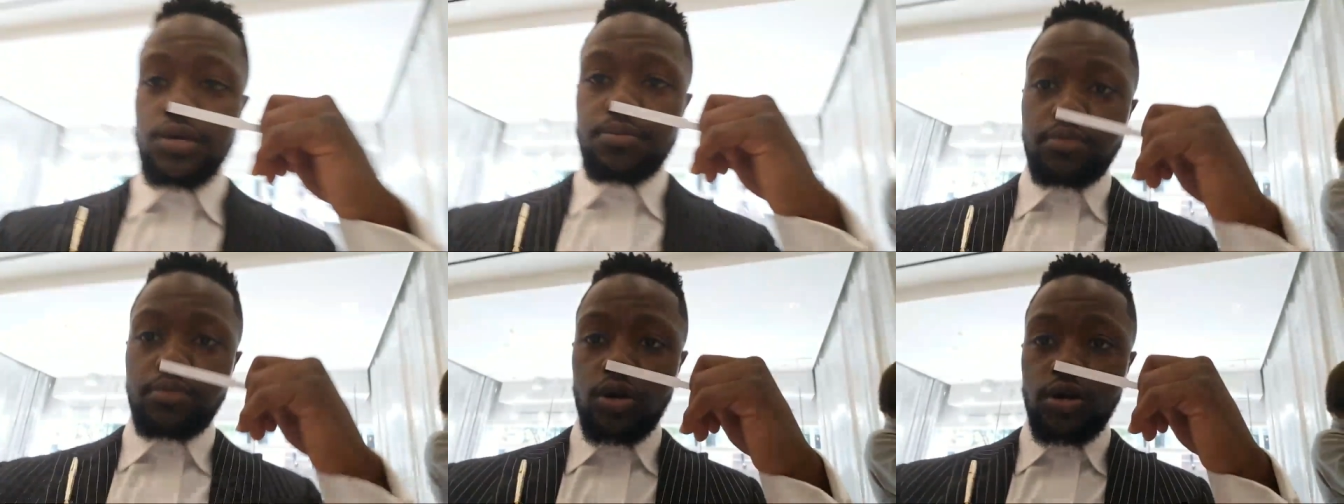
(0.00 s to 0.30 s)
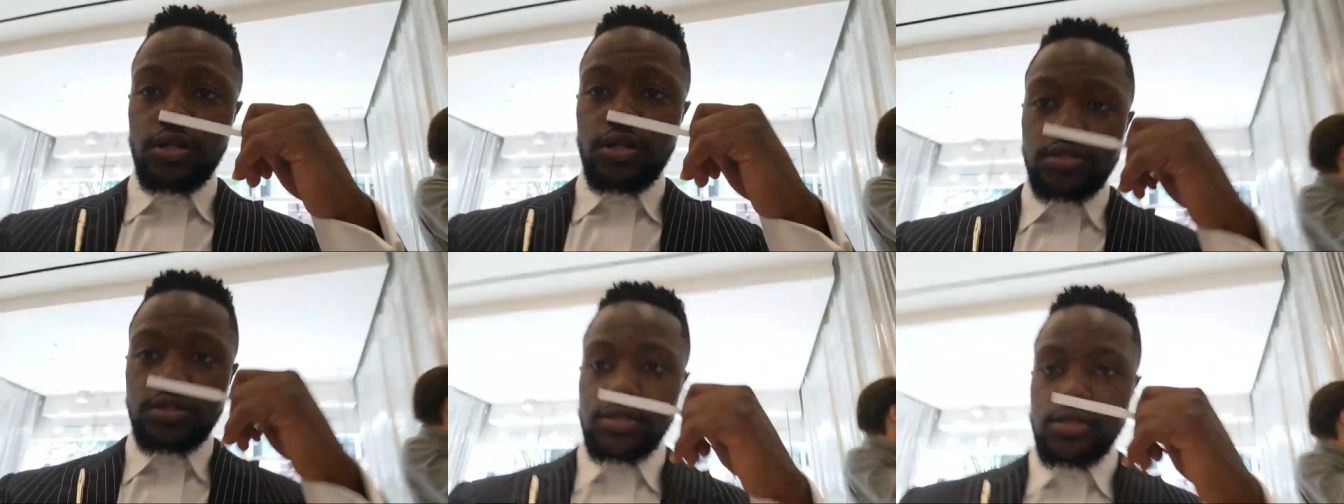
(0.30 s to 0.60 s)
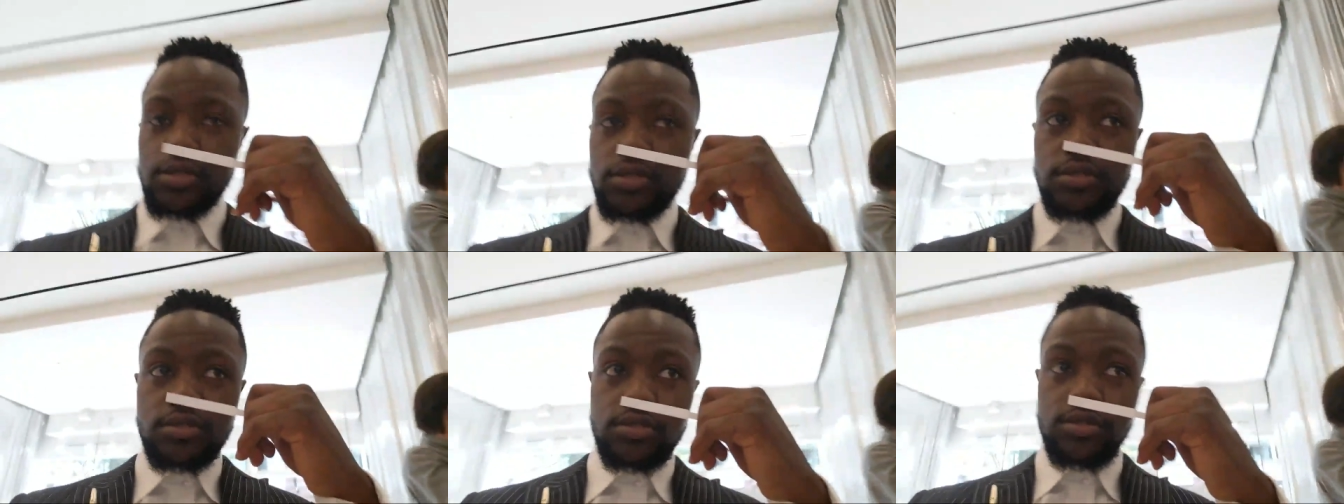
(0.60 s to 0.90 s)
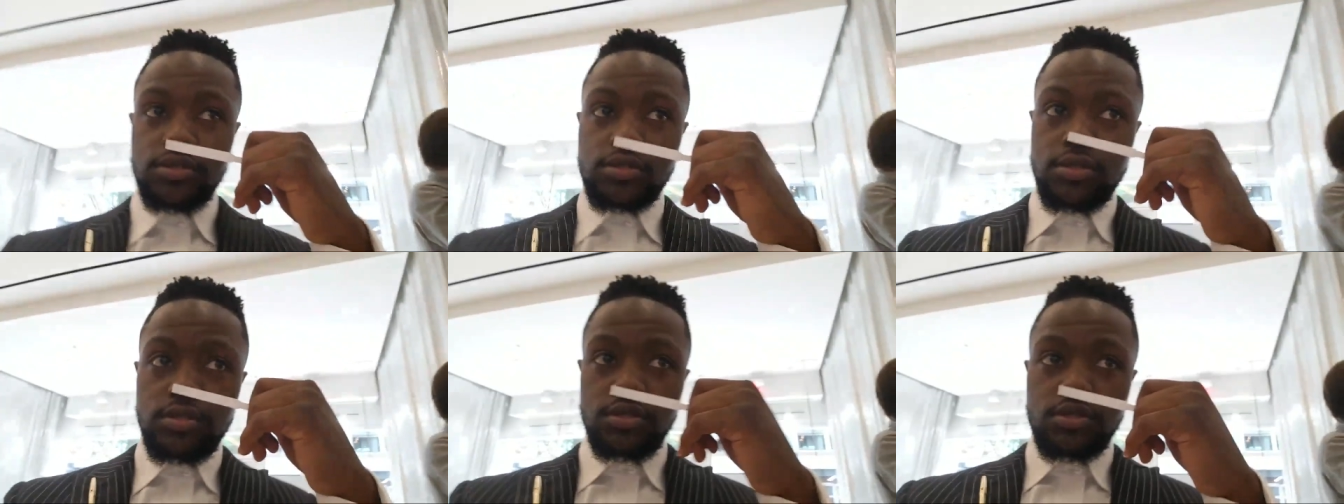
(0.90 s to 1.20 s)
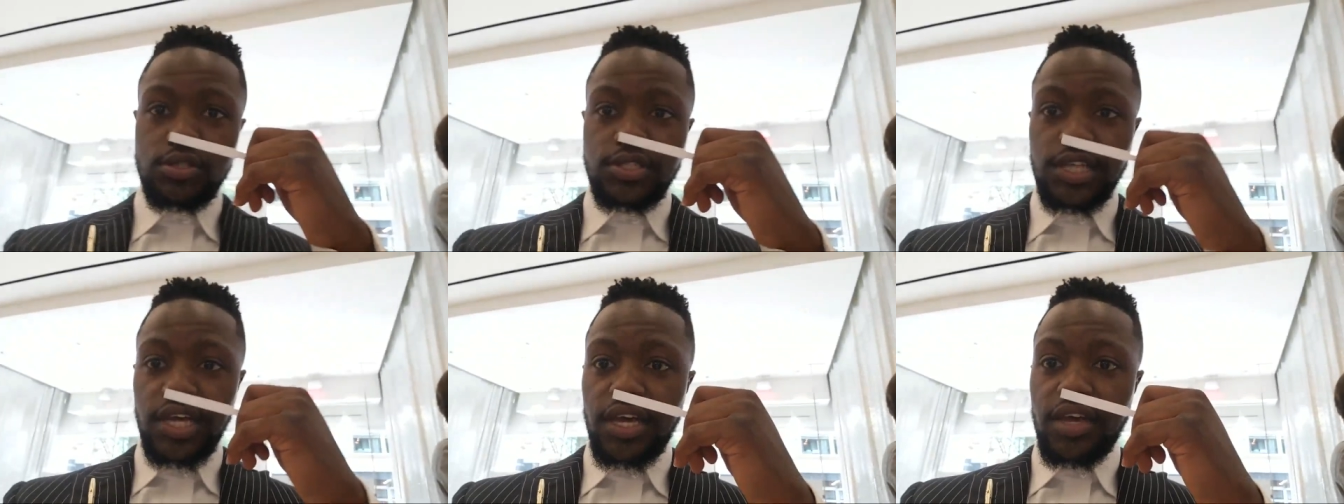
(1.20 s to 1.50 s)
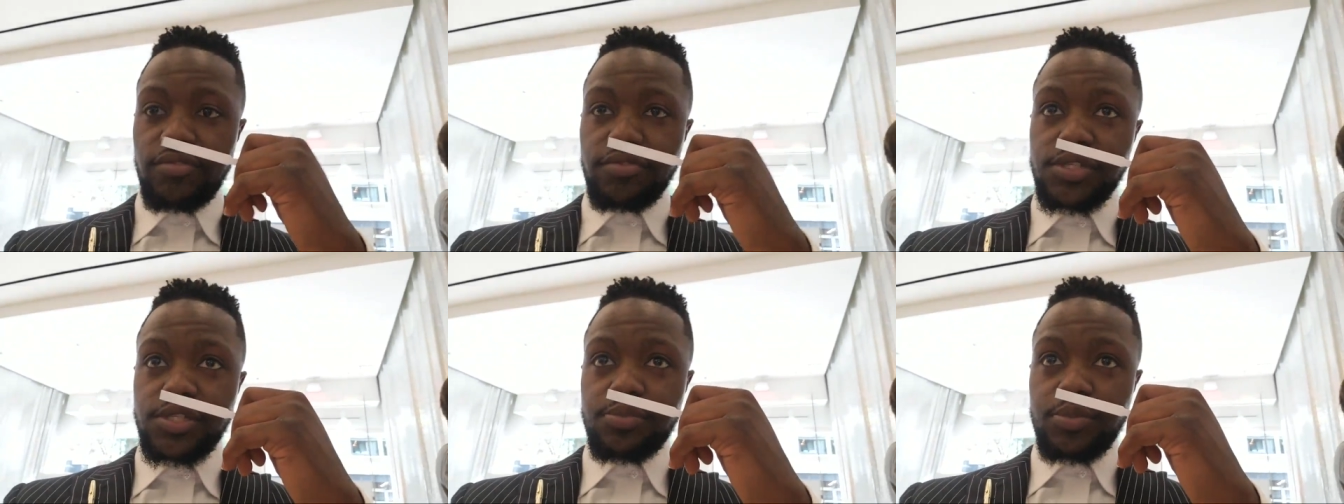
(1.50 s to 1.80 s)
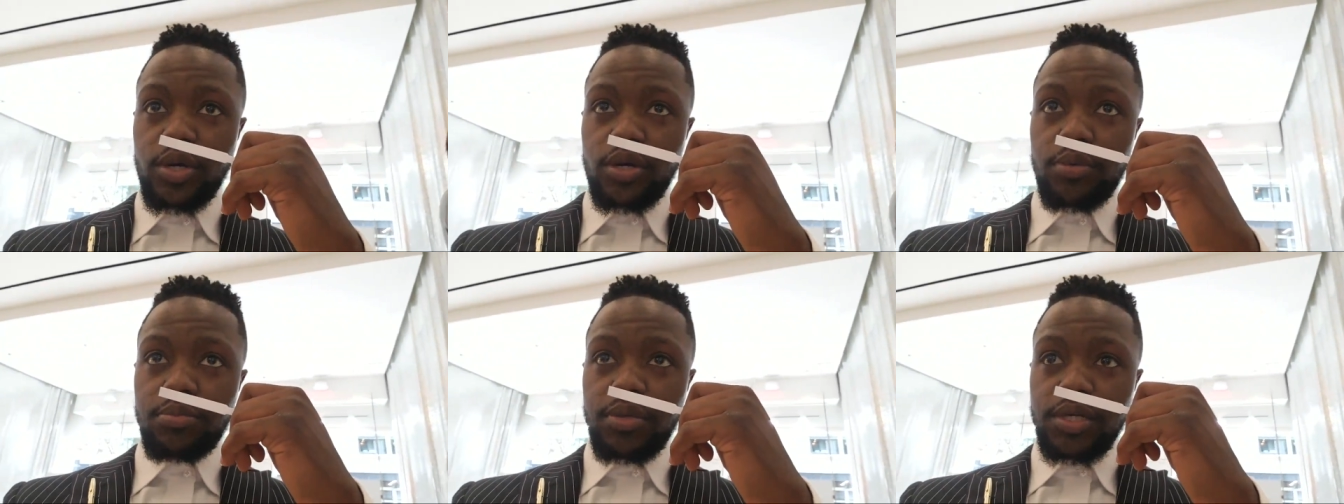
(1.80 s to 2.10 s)
de Marley, because I
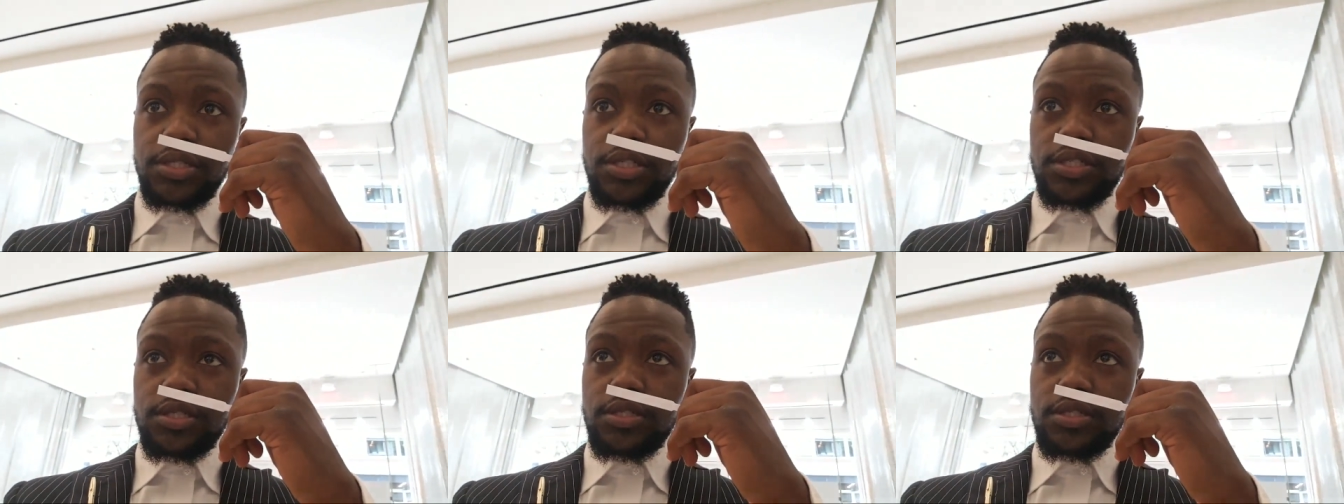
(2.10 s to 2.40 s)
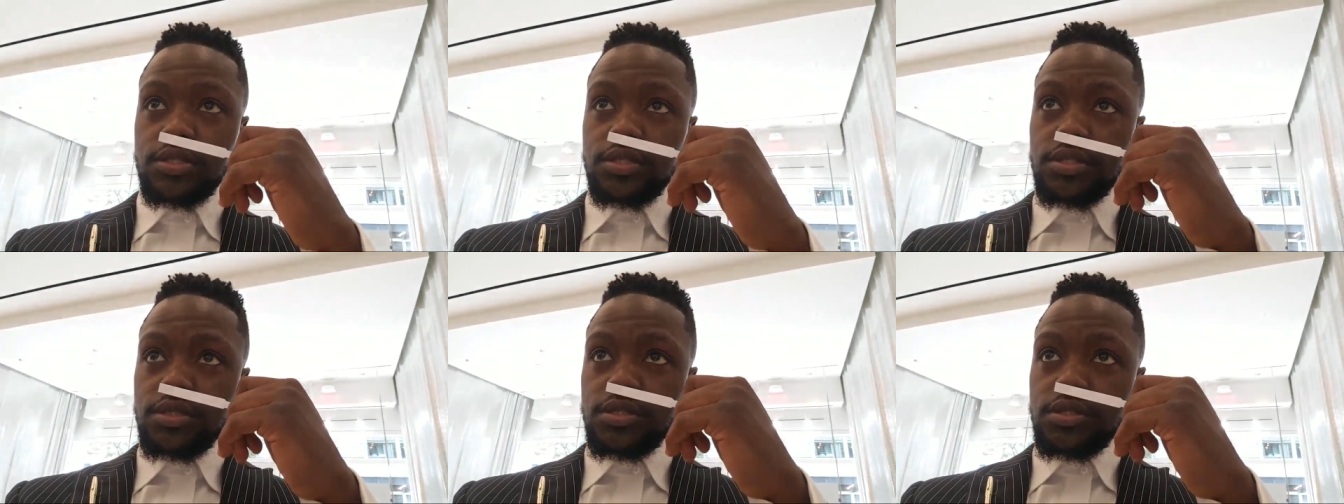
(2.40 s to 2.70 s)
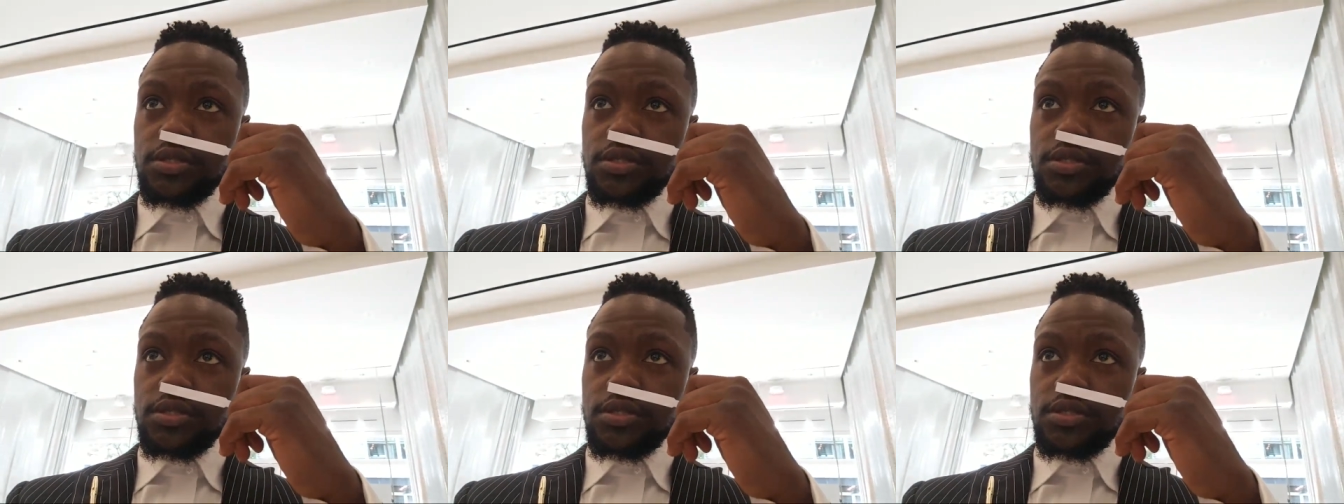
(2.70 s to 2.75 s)
haven't smelled much